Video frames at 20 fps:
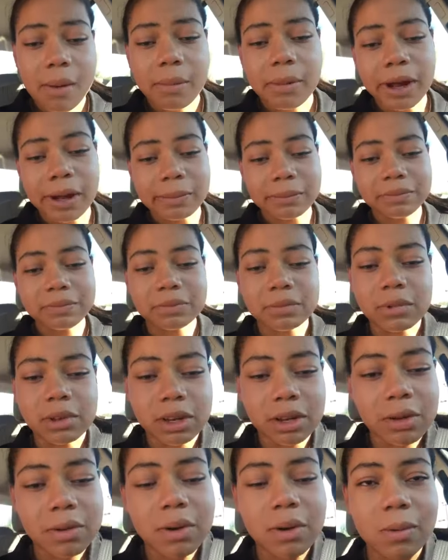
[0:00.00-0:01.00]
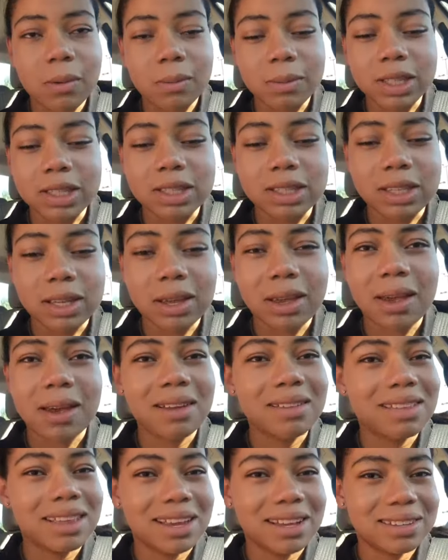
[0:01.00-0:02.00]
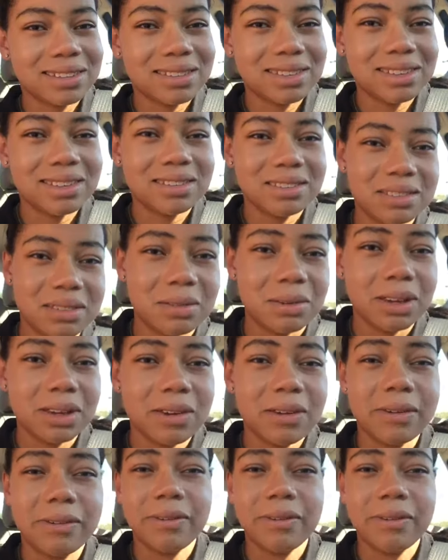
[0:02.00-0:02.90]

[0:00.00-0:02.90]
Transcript: but I'm gonna go home and see how Lexi's doing